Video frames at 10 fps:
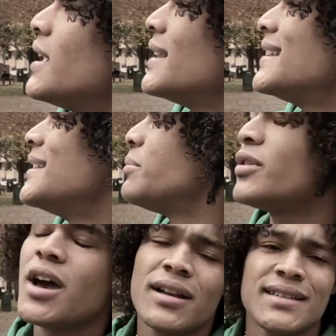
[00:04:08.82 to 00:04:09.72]
the
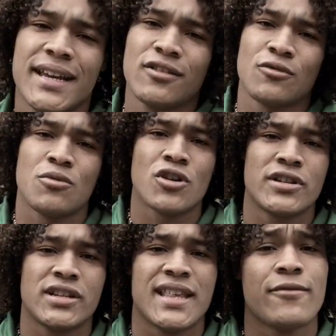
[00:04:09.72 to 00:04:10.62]
Breonna Taylor
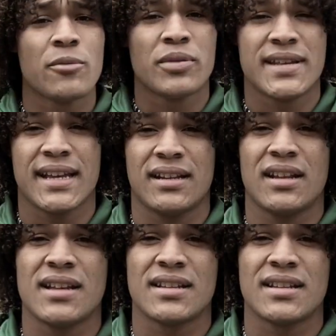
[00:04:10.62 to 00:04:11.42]
marches, they weren't protecting us.